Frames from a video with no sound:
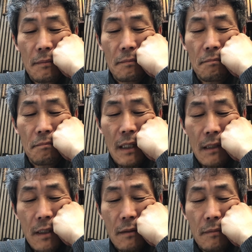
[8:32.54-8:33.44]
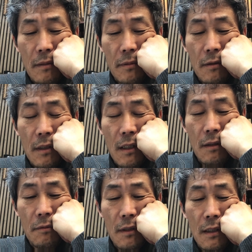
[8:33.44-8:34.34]
maybe
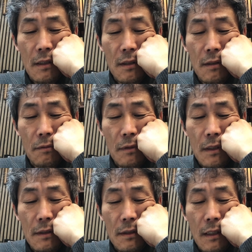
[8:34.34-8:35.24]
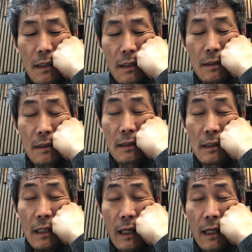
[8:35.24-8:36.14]
we're going to deal with
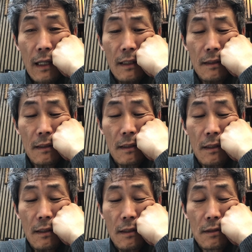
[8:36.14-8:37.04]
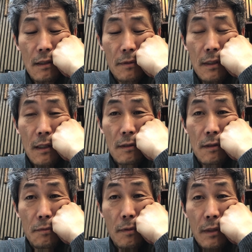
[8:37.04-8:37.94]
10 example
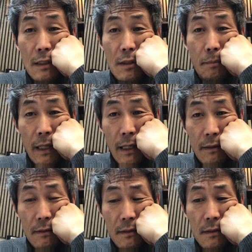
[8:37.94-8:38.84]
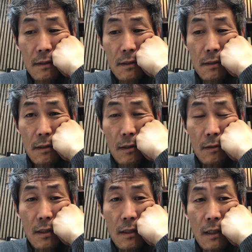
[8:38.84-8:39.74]
sentences for each pattern
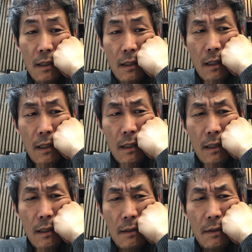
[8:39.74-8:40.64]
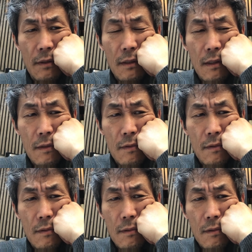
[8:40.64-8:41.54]
slot.
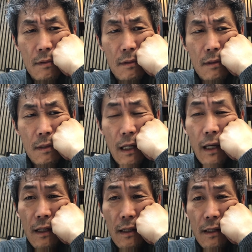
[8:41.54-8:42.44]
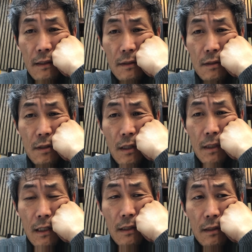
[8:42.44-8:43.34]
The AI, the
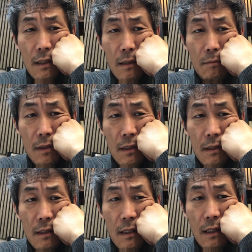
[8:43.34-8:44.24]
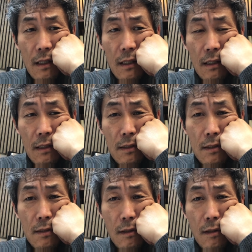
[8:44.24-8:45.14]
Gemini, named it
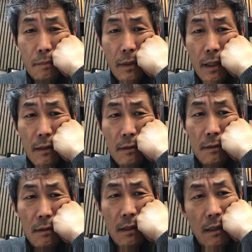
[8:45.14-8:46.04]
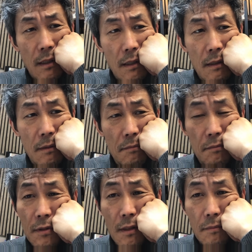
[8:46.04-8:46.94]
slot pattern
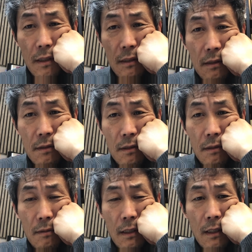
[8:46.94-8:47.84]
something. So